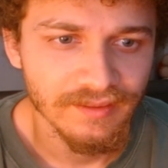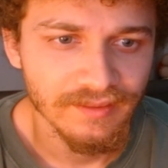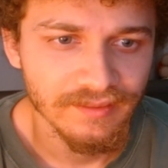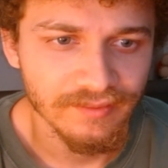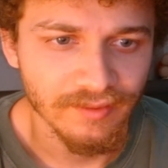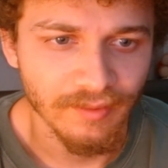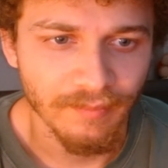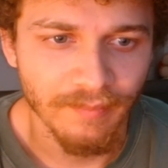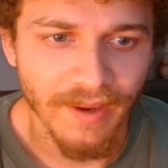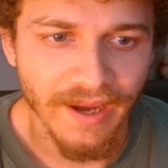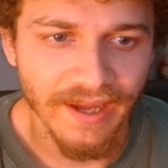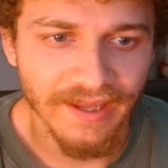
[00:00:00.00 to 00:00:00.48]

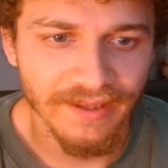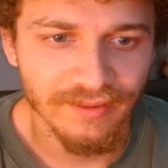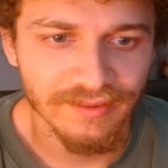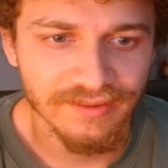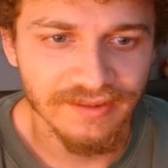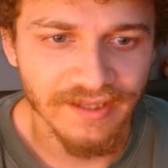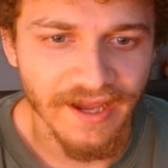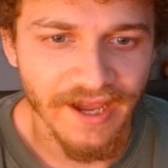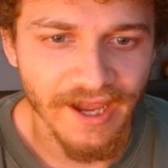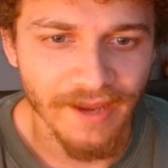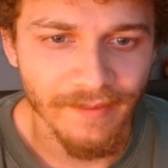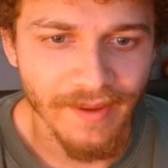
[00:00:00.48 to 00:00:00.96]
So buy you
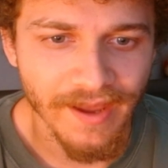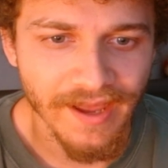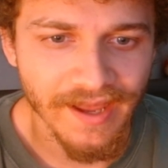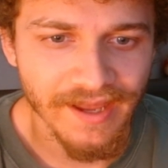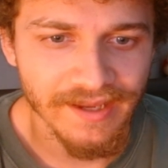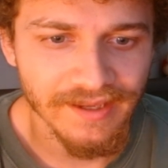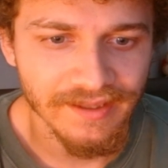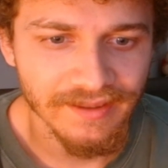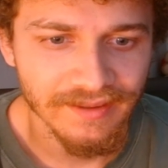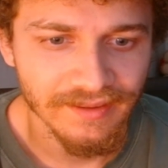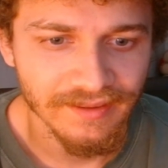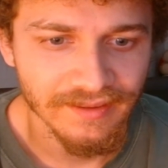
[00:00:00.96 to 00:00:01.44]
time,
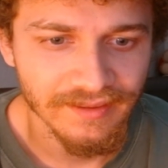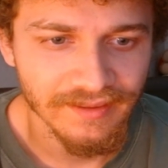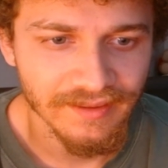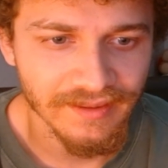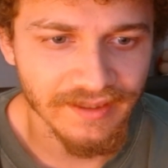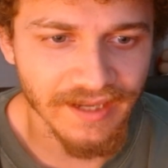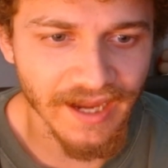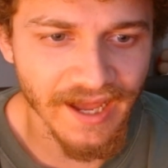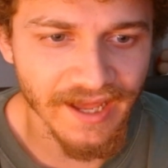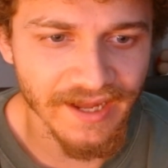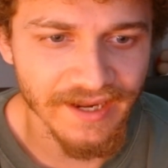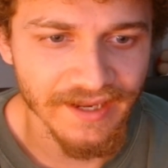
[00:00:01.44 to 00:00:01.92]
eh?
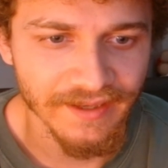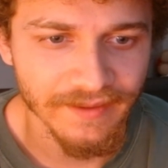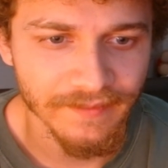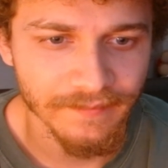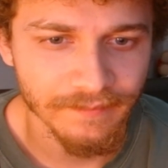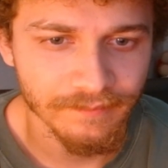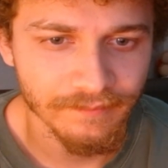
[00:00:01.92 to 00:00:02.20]
Got it!